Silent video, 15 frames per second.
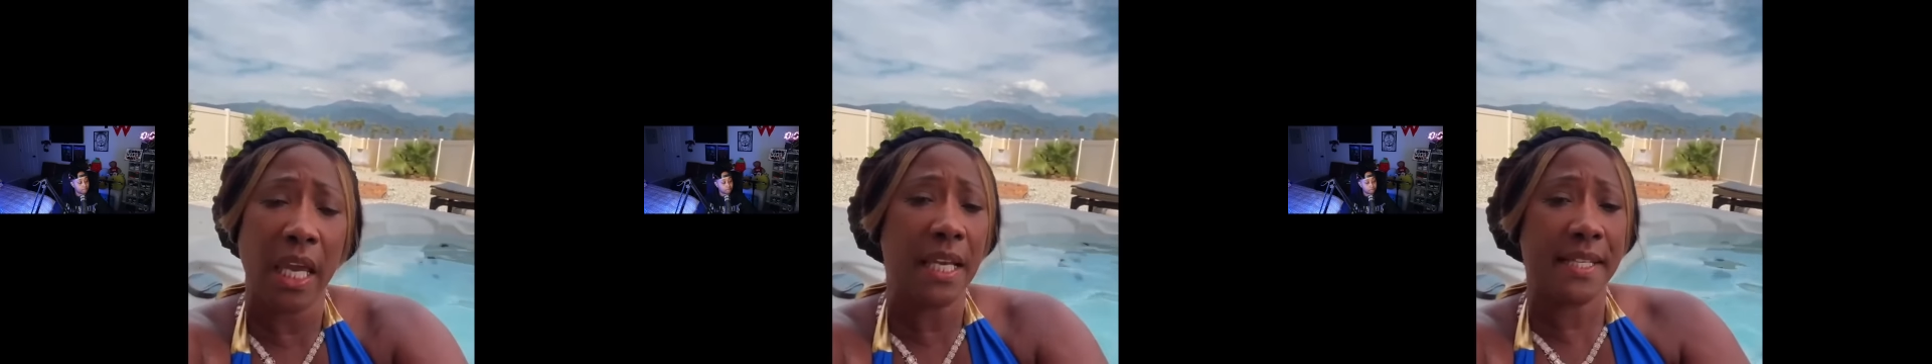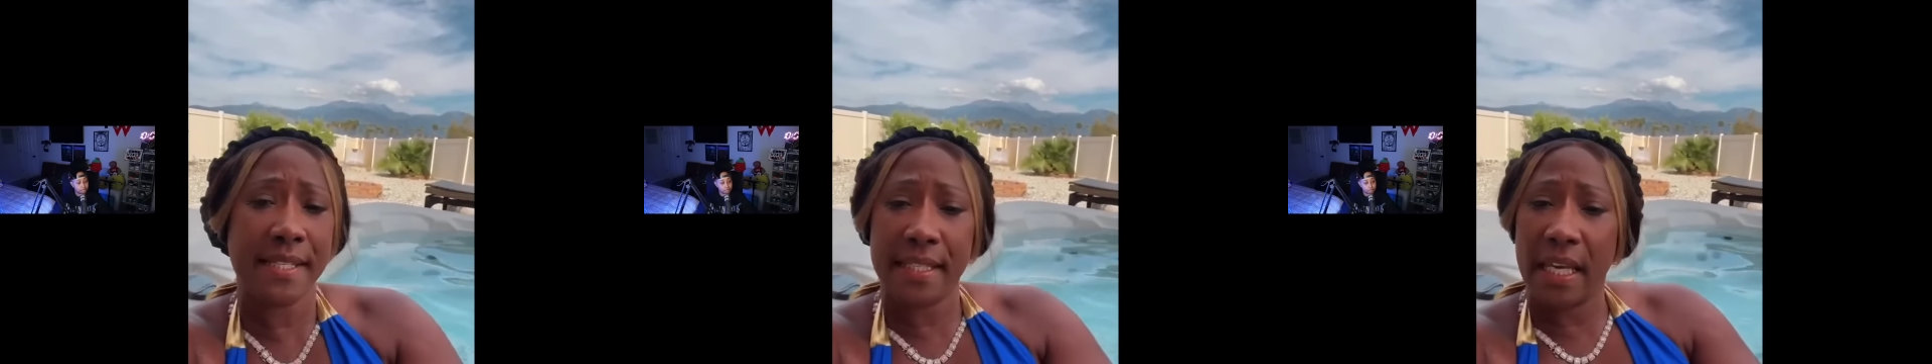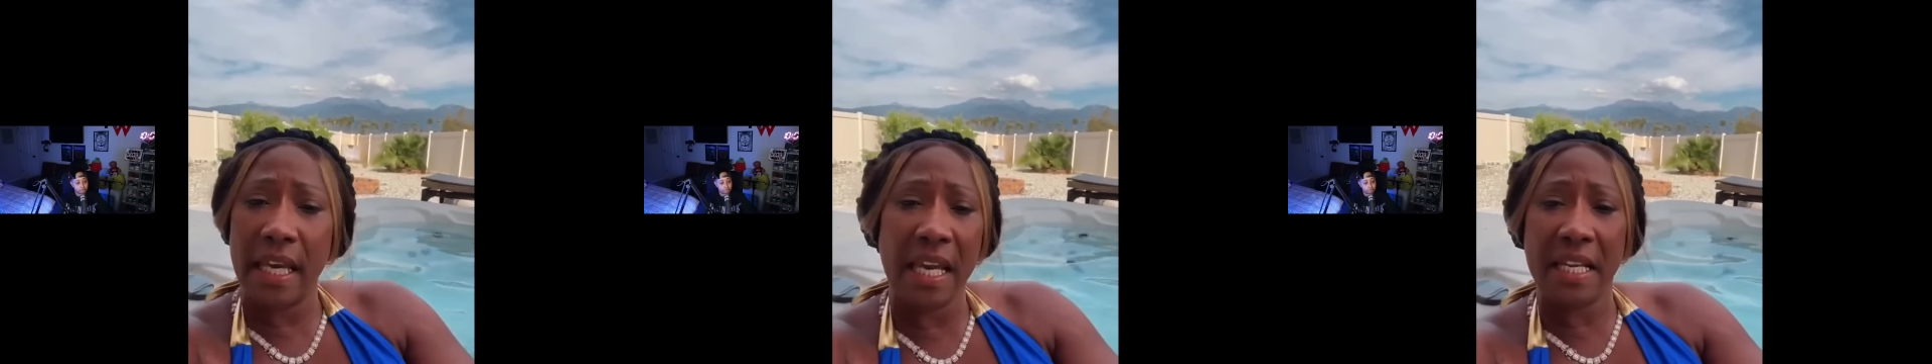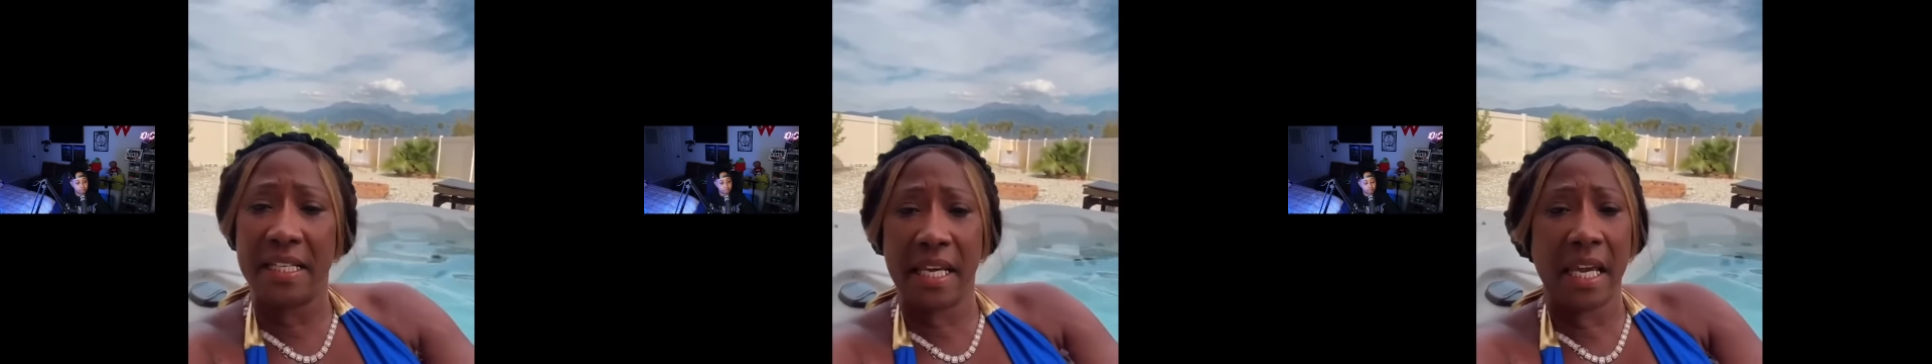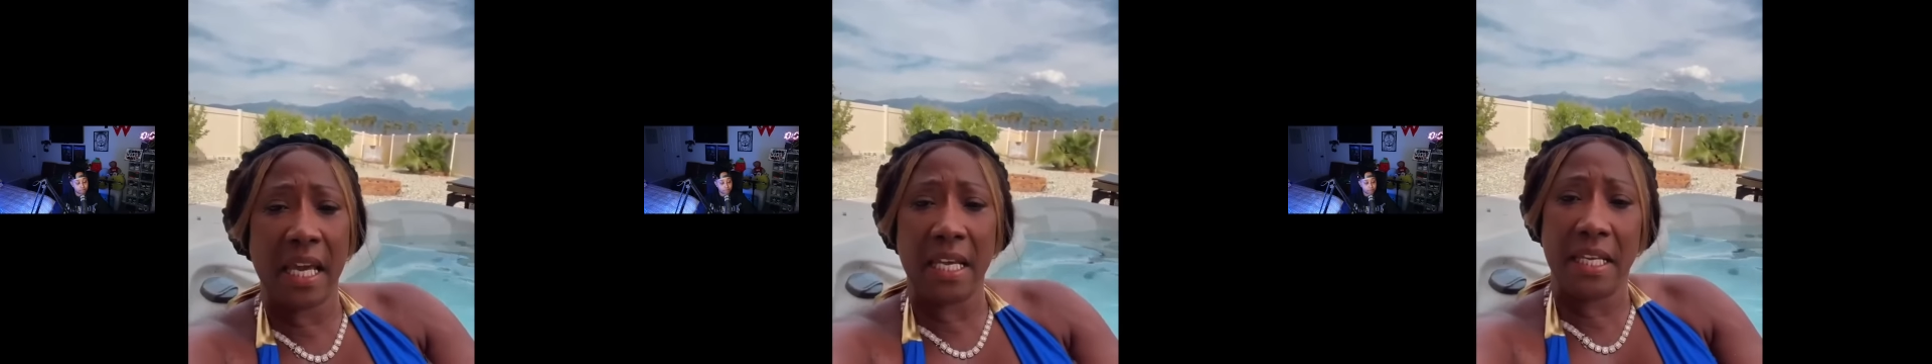
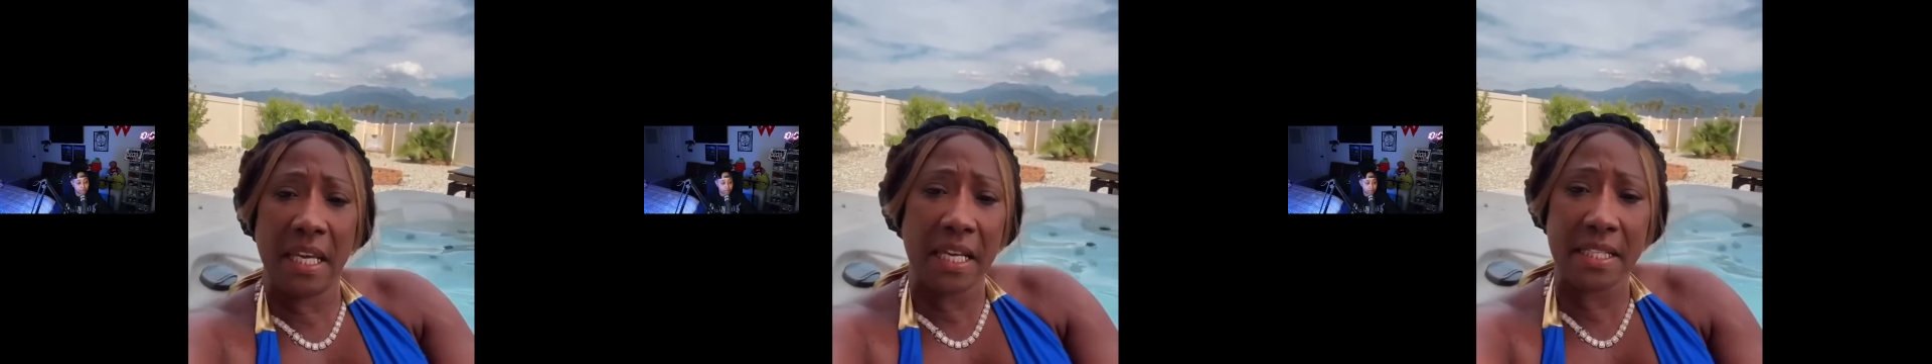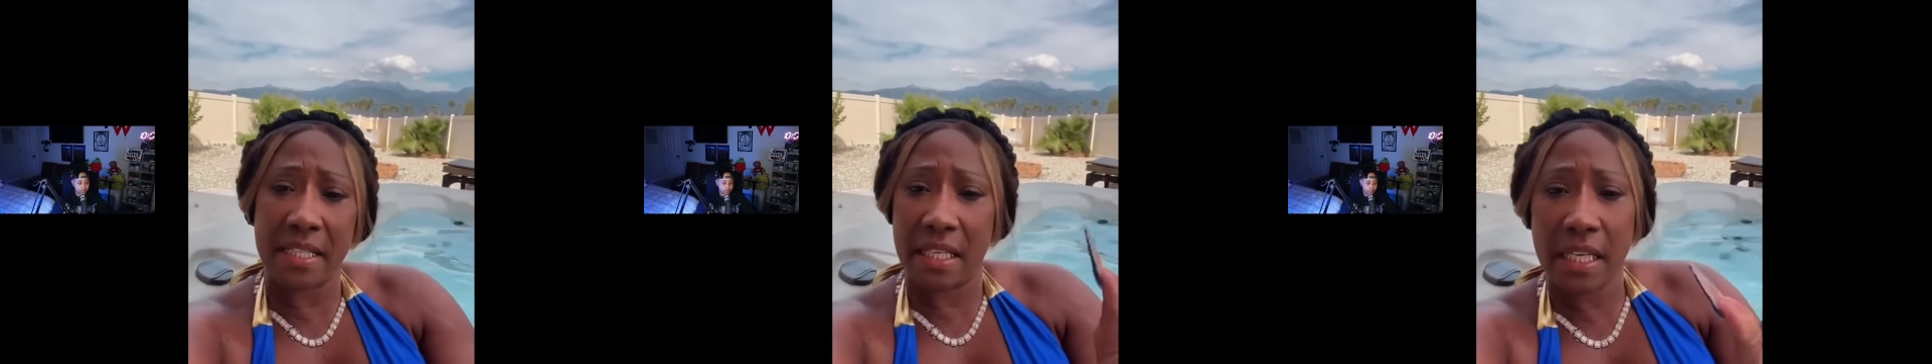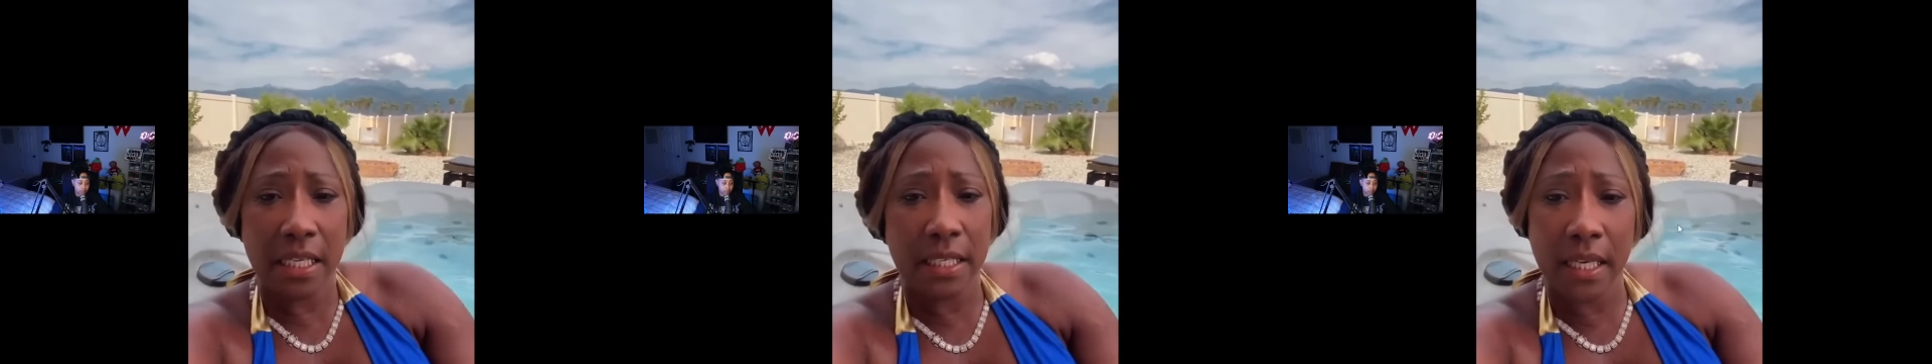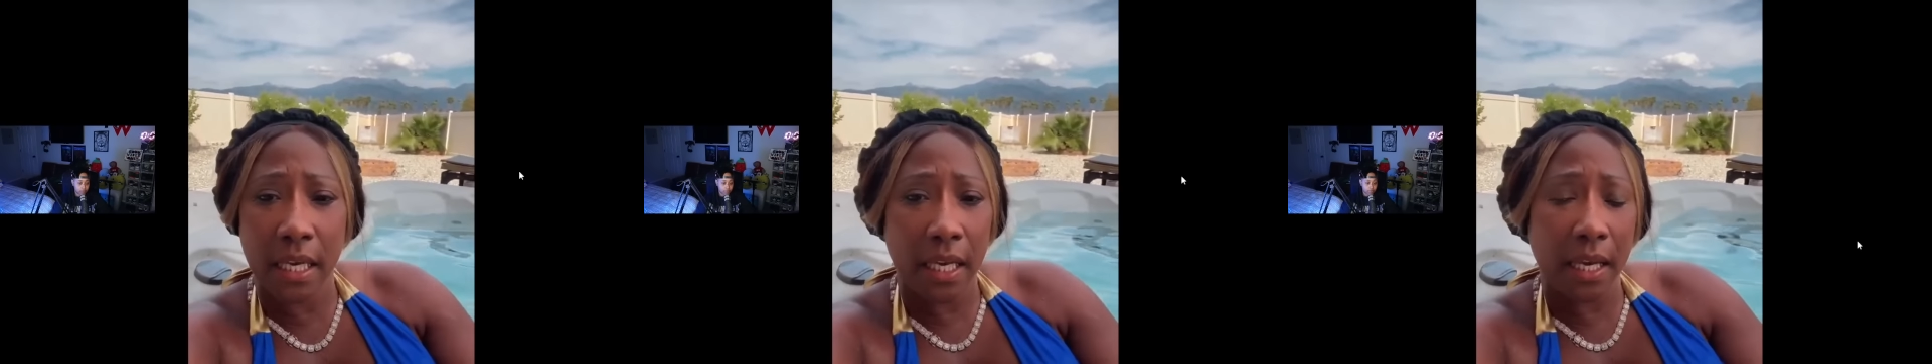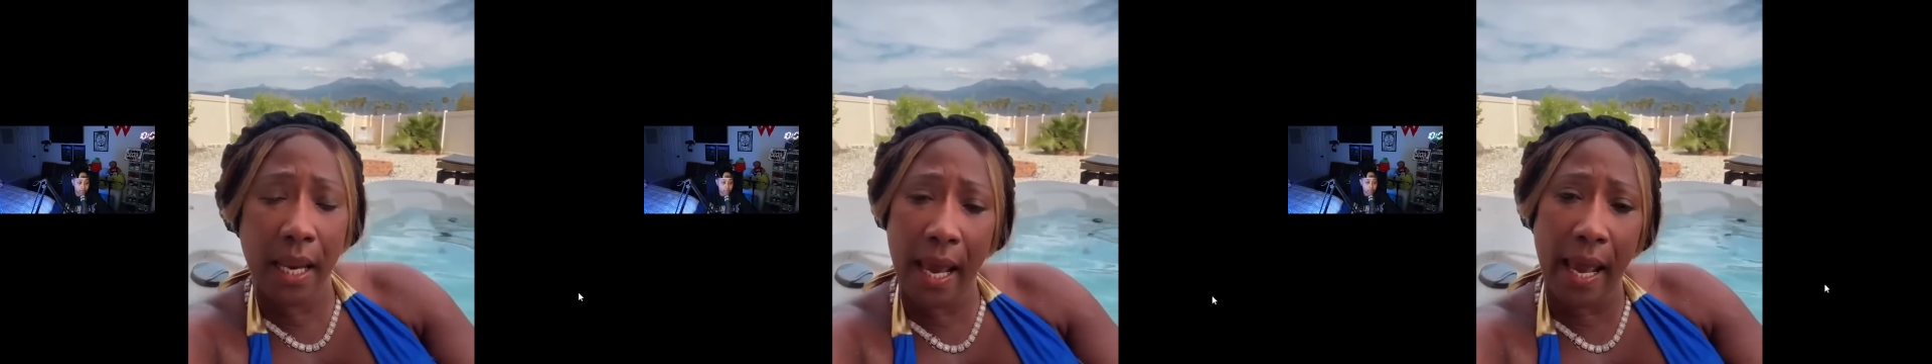He did this and he
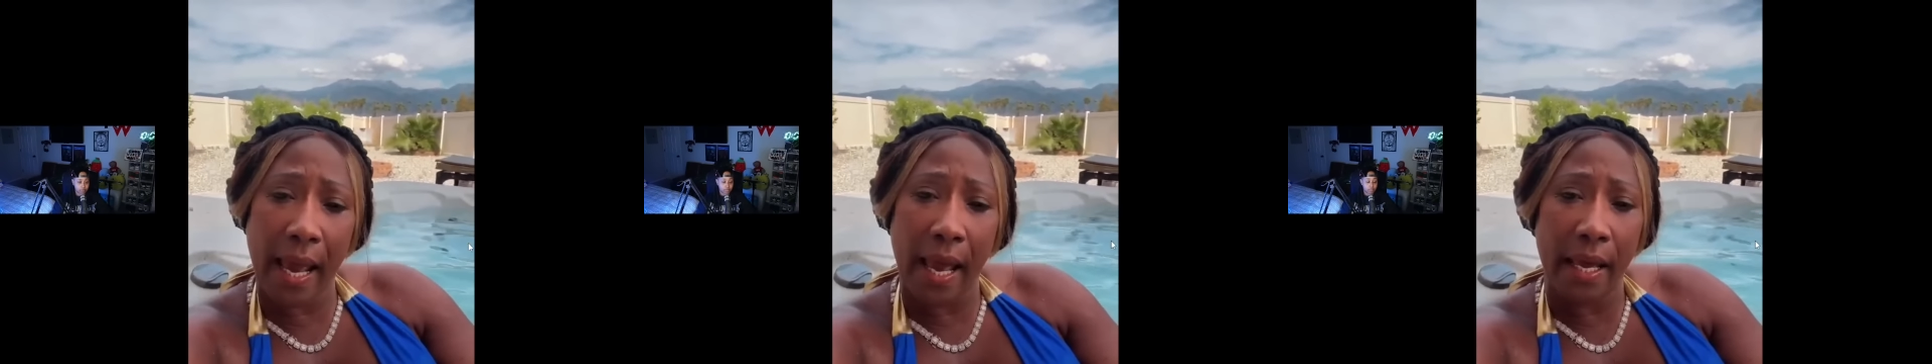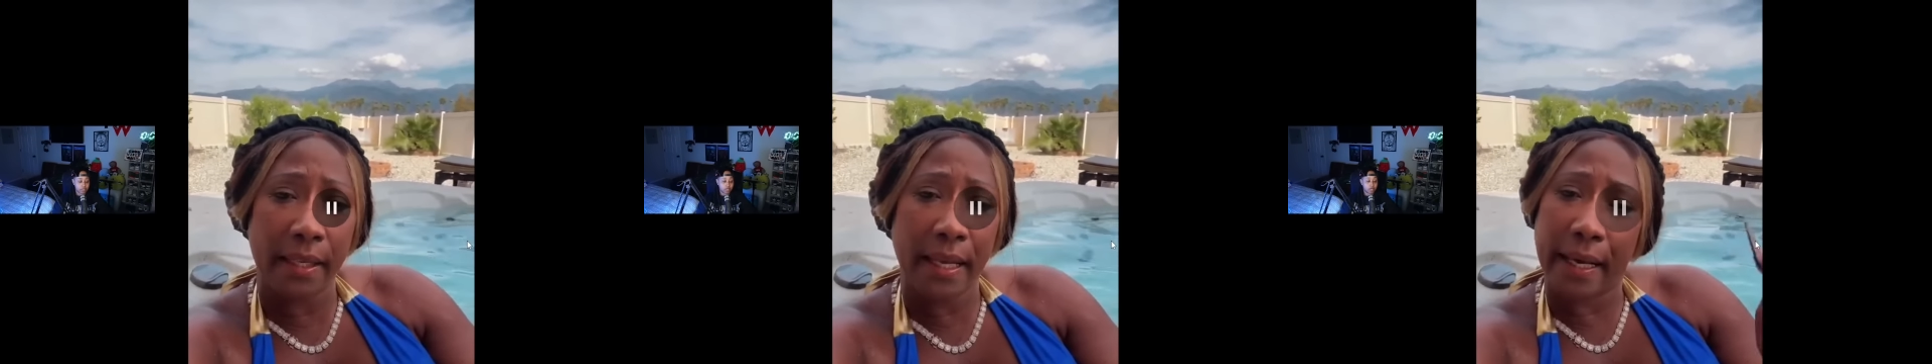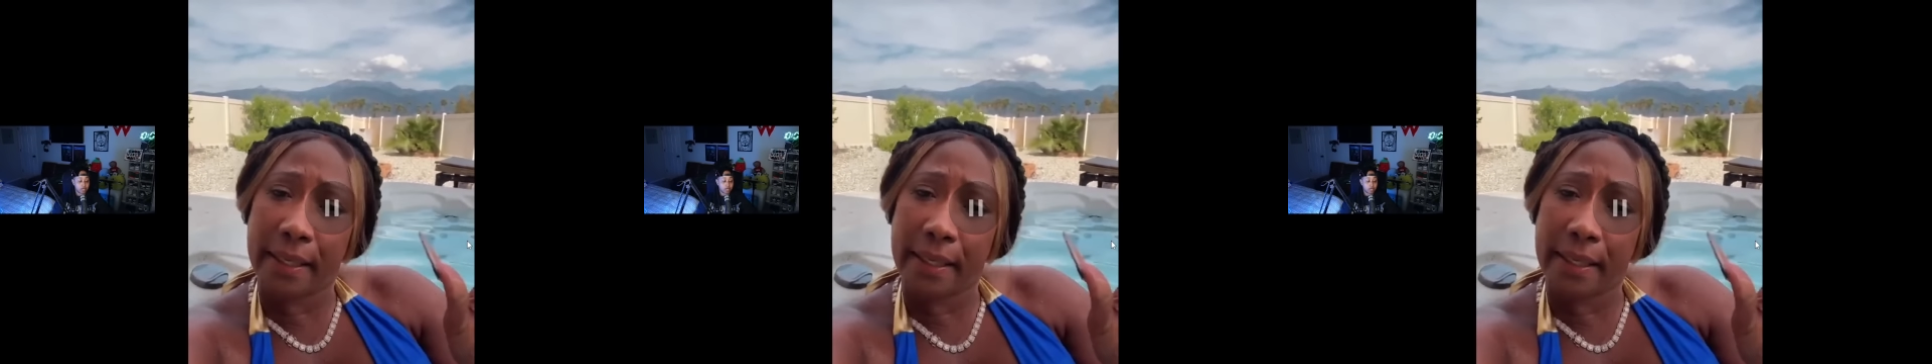did that.